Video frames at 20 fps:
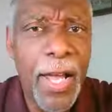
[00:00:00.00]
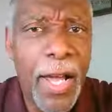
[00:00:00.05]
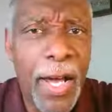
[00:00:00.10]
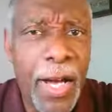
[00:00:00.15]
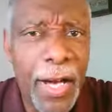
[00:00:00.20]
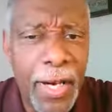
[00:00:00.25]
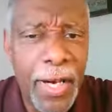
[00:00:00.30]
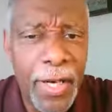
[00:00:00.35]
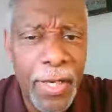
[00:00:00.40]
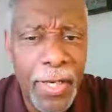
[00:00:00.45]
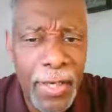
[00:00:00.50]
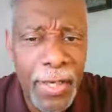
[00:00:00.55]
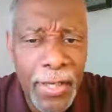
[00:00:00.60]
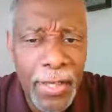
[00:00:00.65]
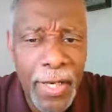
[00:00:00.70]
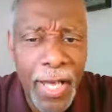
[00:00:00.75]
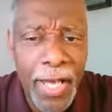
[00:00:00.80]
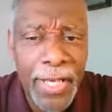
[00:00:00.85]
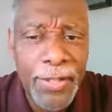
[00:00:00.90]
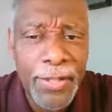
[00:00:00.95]

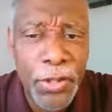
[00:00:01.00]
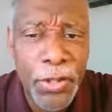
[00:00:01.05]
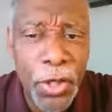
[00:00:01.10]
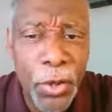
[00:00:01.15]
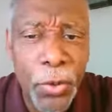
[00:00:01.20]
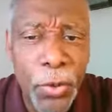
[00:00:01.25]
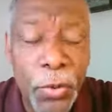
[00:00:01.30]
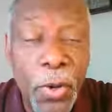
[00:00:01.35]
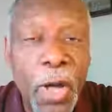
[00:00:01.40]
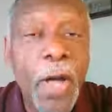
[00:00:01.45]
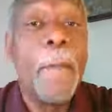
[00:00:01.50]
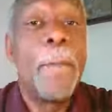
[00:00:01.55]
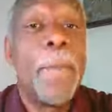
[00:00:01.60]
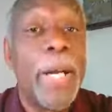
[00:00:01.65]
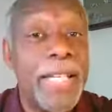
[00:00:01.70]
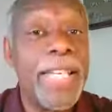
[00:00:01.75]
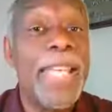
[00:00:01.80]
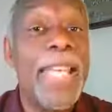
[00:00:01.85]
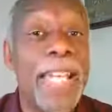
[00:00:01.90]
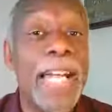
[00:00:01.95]
And so,
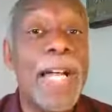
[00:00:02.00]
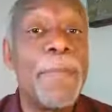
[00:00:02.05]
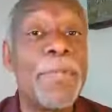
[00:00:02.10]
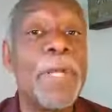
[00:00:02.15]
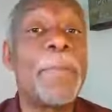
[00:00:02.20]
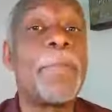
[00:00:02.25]
but he comes